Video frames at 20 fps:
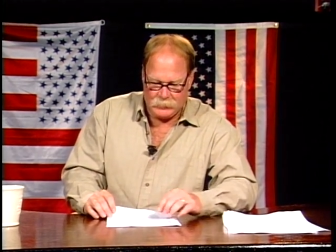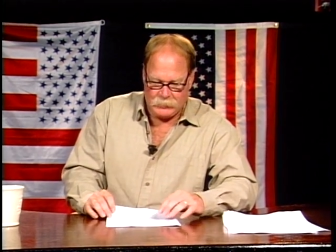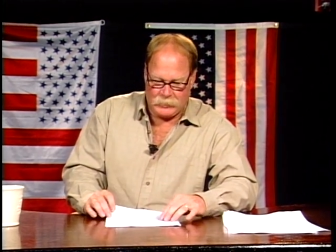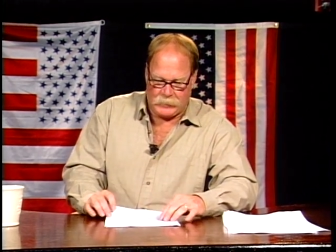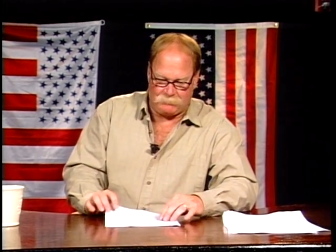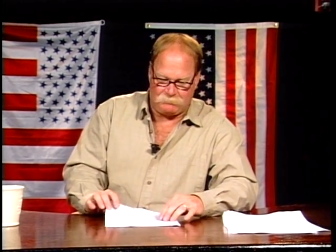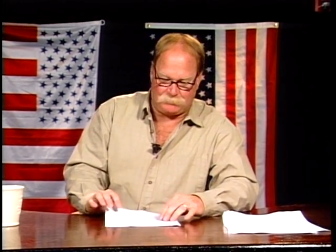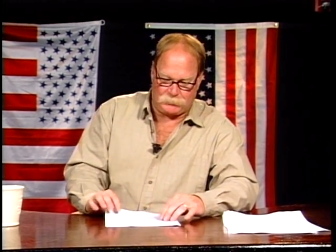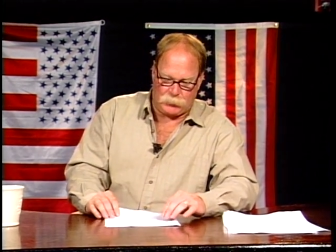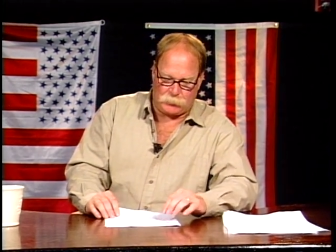
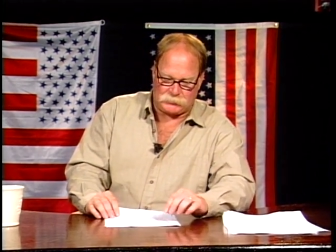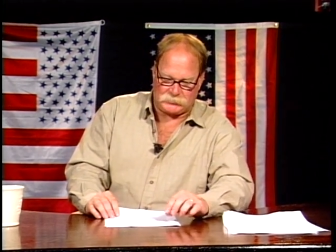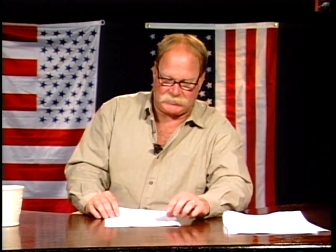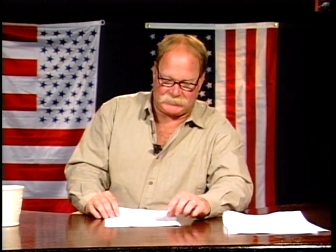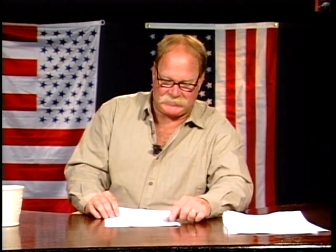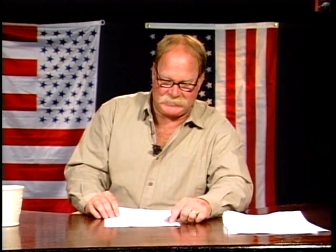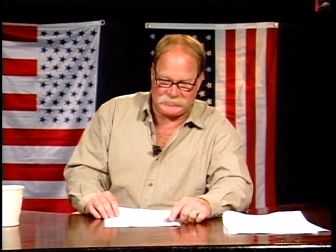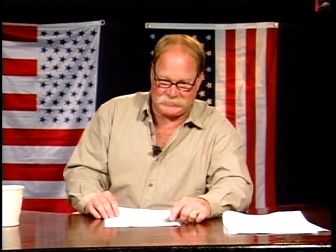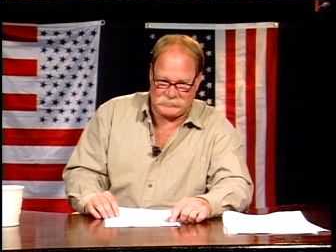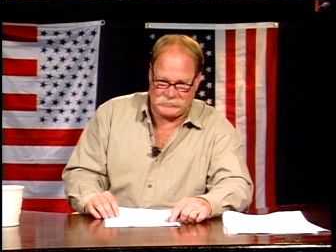And folks,
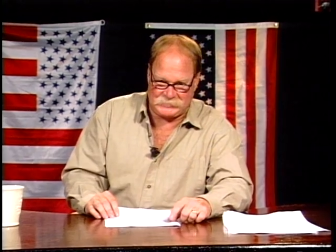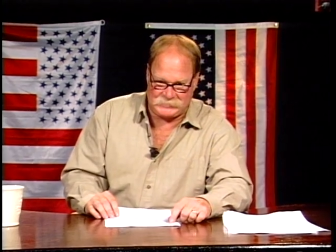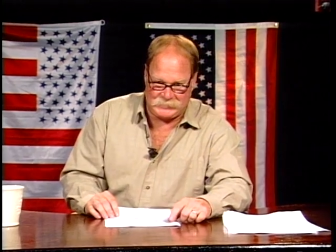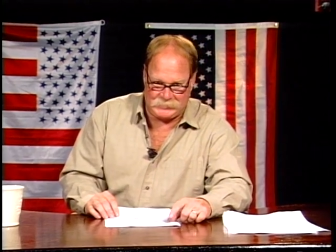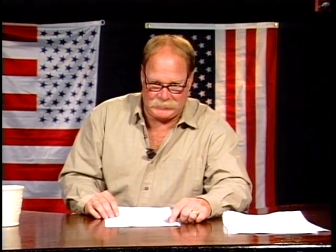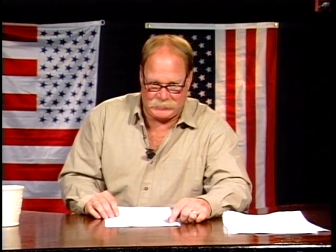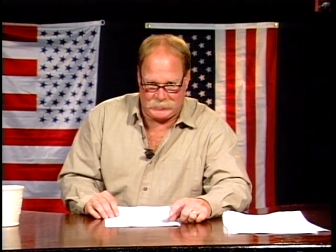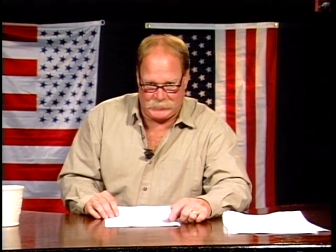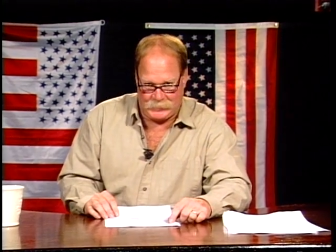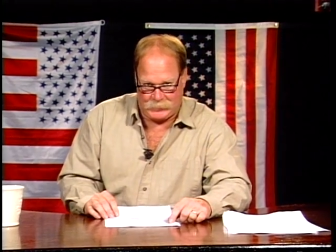this is
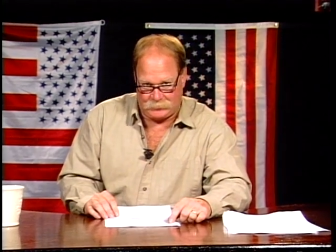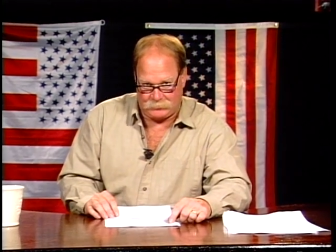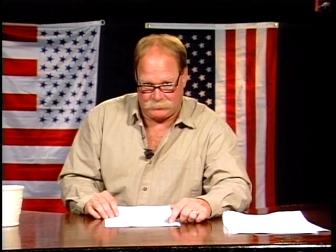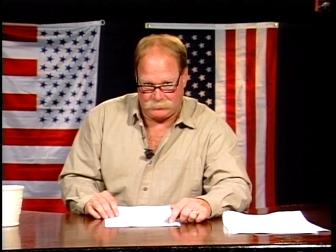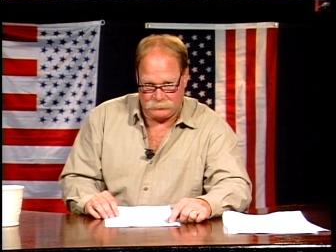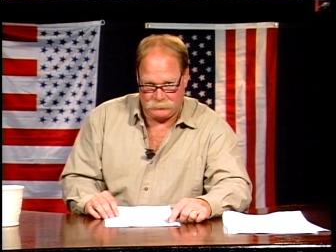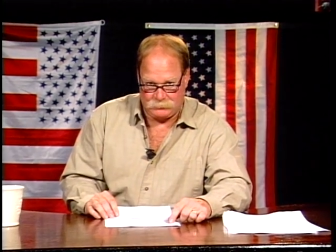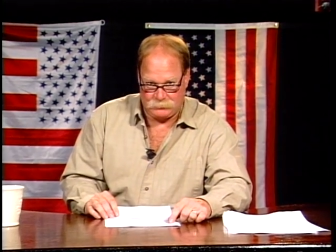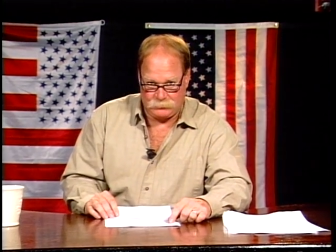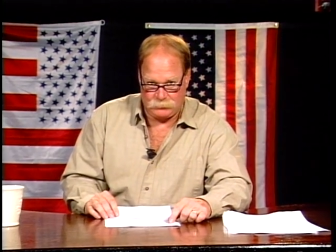CNN,
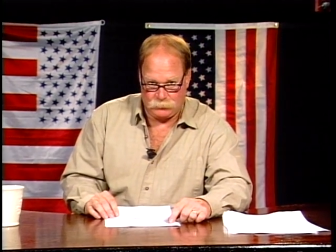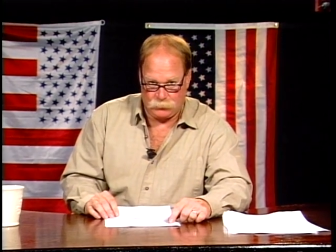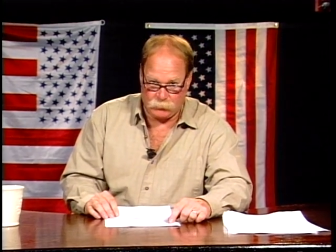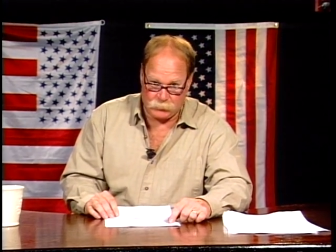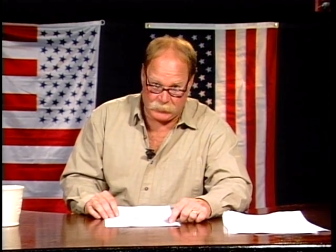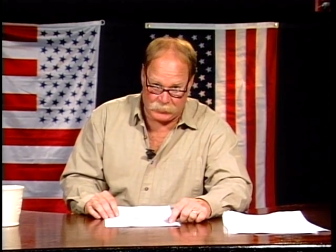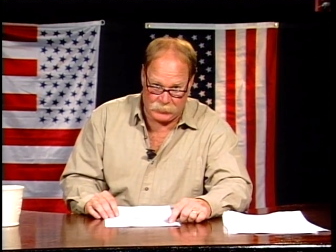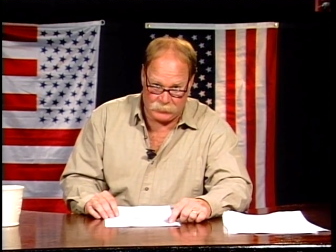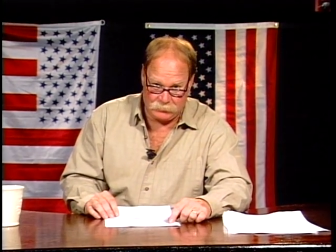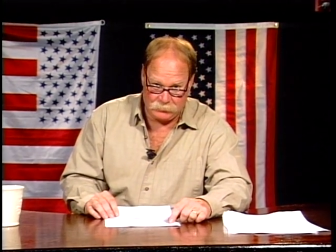
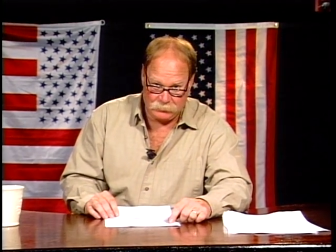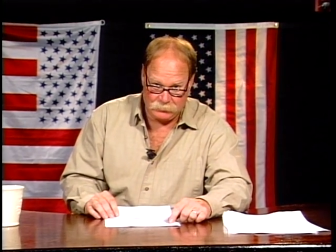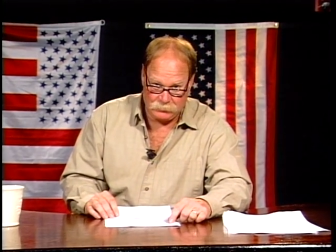okay?